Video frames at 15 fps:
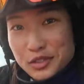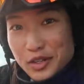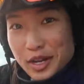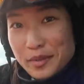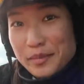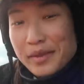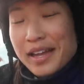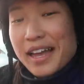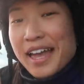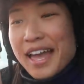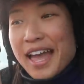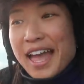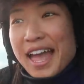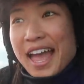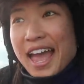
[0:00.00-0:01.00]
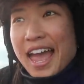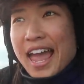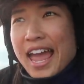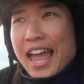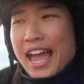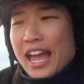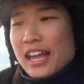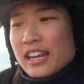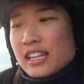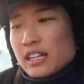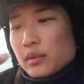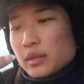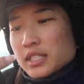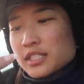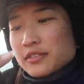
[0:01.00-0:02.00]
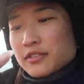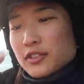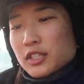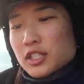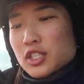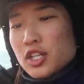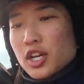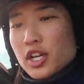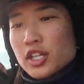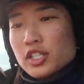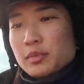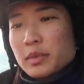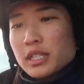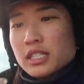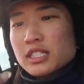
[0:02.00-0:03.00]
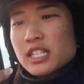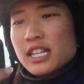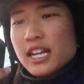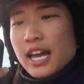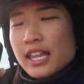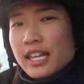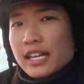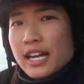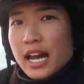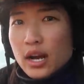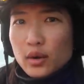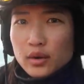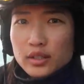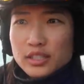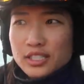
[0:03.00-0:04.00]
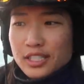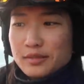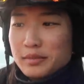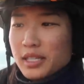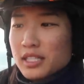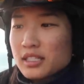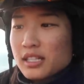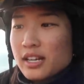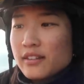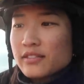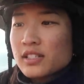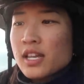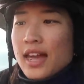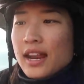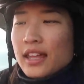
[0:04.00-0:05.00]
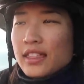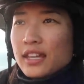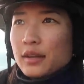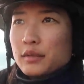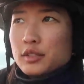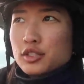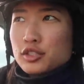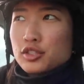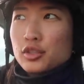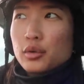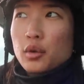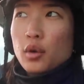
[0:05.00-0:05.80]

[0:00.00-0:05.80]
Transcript: trip. And it wasn't fully charged, but it said it had like an hour and six minutes left. And I think it was just too